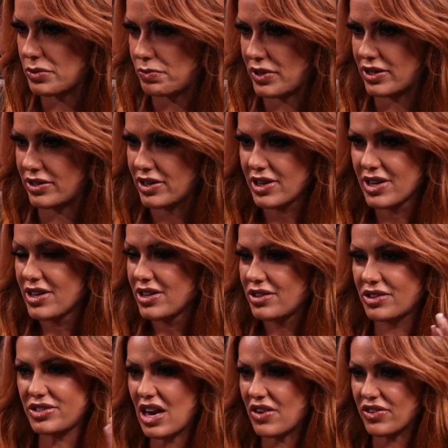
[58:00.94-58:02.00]
but
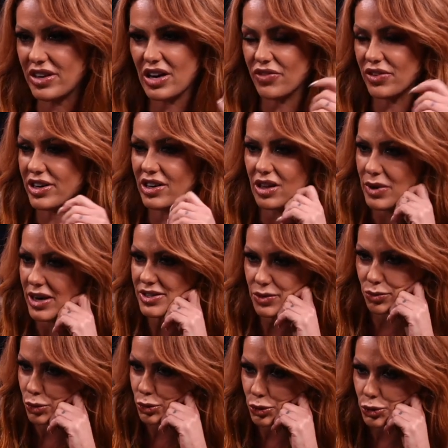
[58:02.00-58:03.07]
there's every club has a
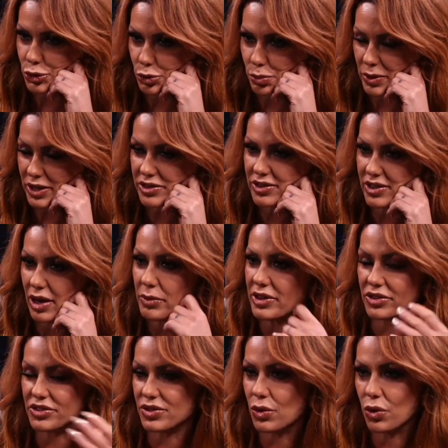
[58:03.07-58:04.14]
rule, but I mean,
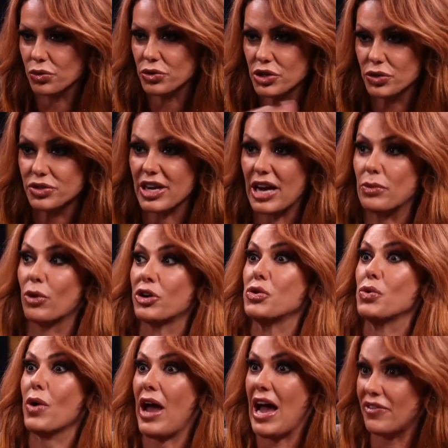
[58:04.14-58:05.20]
there's the whole nude side where
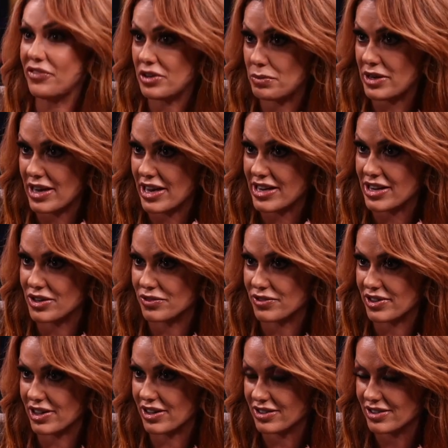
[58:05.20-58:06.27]
you have to be naked over
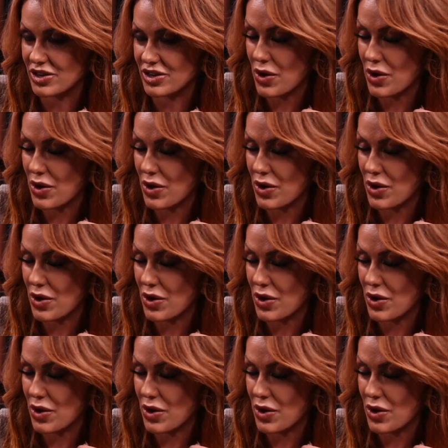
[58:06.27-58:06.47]
there.